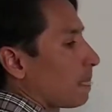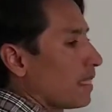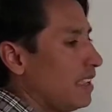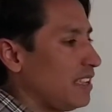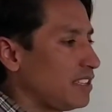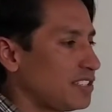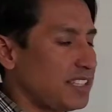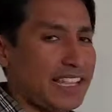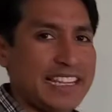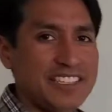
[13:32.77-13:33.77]
is
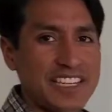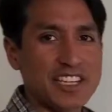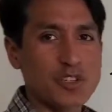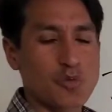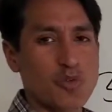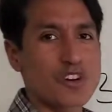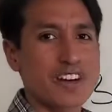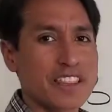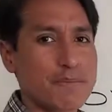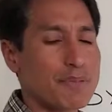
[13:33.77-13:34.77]
the easiest word
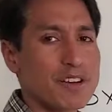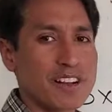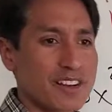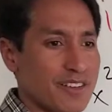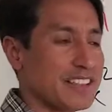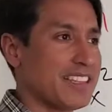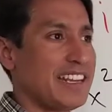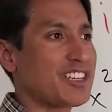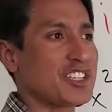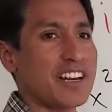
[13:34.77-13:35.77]
in the book or in the
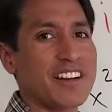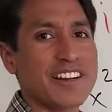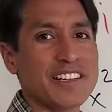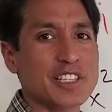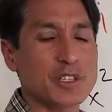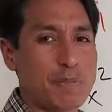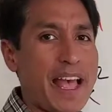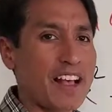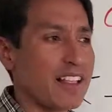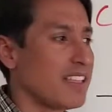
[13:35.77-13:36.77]
dictionary to
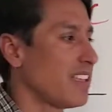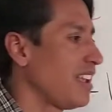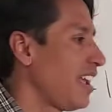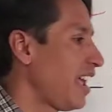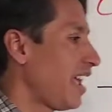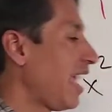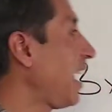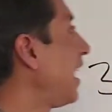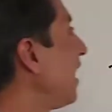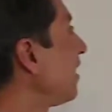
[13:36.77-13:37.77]
spell.
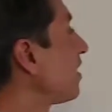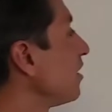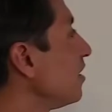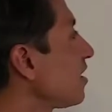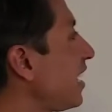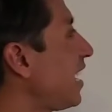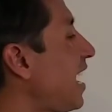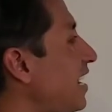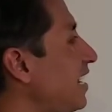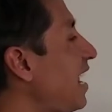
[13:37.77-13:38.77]
And looking
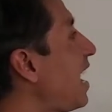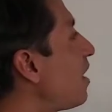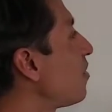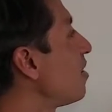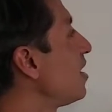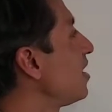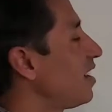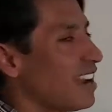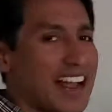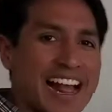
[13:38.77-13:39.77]
at it now,
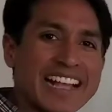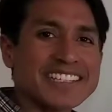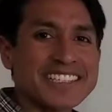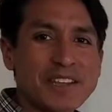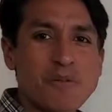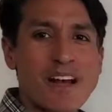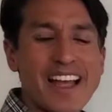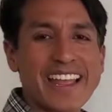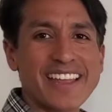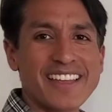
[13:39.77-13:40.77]
I see
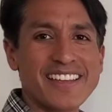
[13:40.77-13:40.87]
why.